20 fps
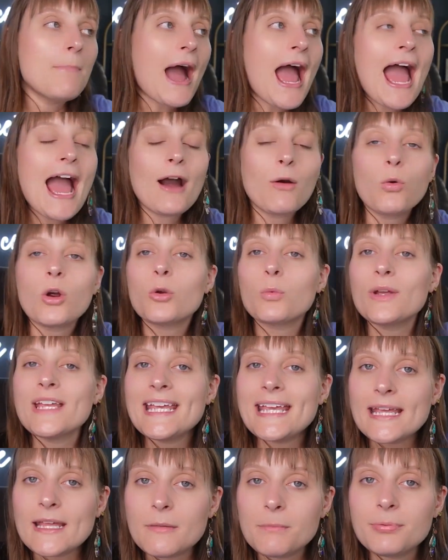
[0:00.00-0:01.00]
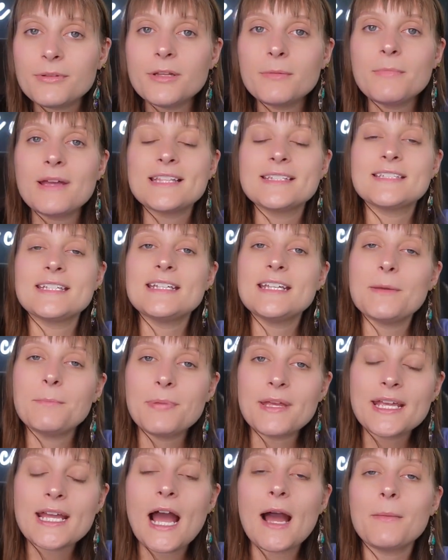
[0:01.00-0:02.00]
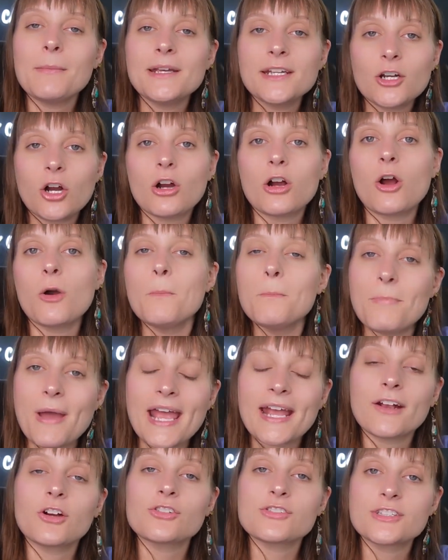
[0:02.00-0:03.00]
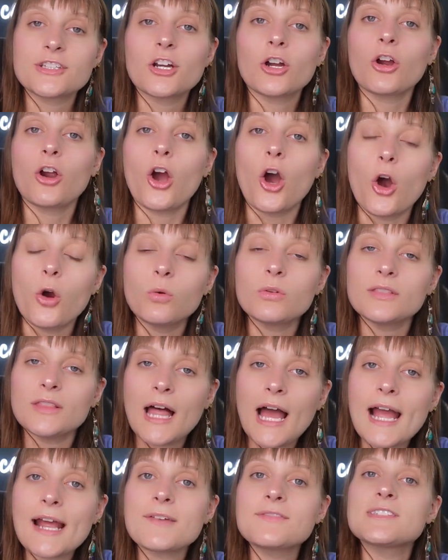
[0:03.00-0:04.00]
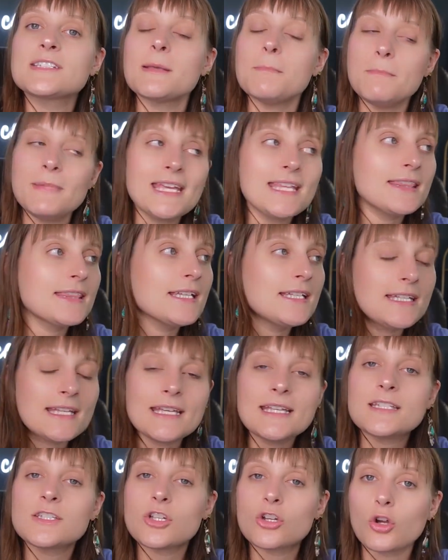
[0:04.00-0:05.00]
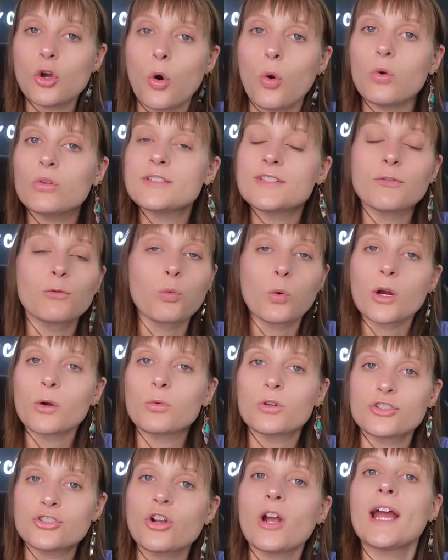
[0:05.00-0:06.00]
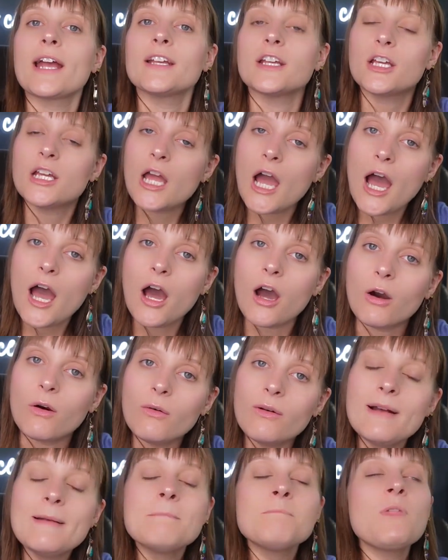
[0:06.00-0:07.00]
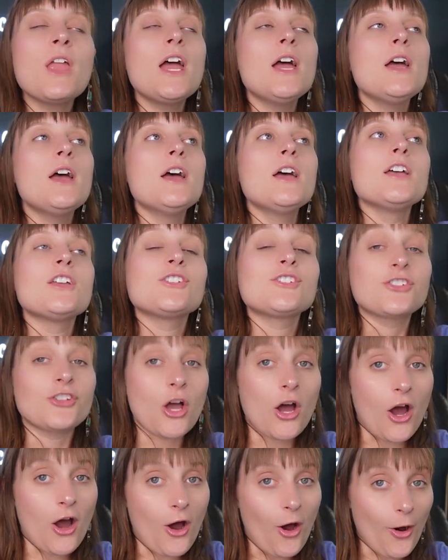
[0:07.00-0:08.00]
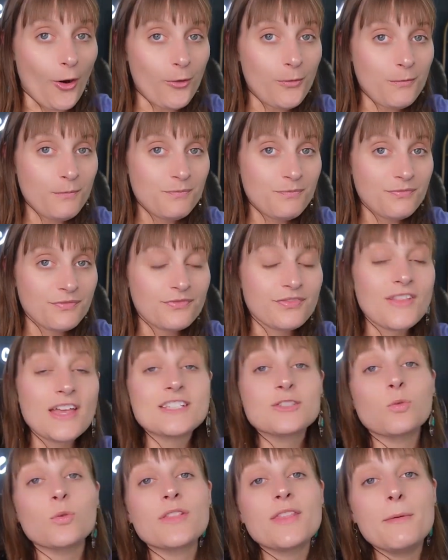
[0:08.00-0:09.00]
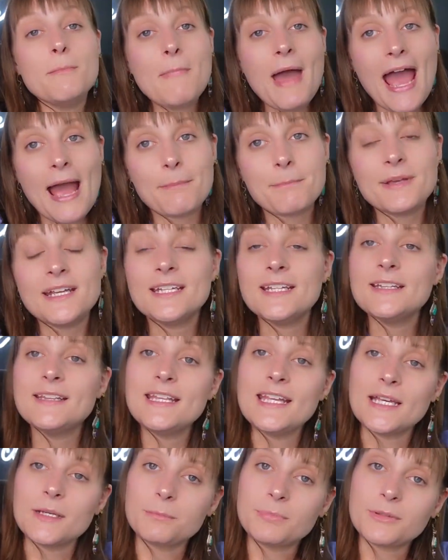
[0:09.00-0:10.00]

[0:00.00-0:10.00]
but how are we implementing and becoming our own bankers in our own lives to meet the needs and goals of where we're trying to go? So that's where the mapping and the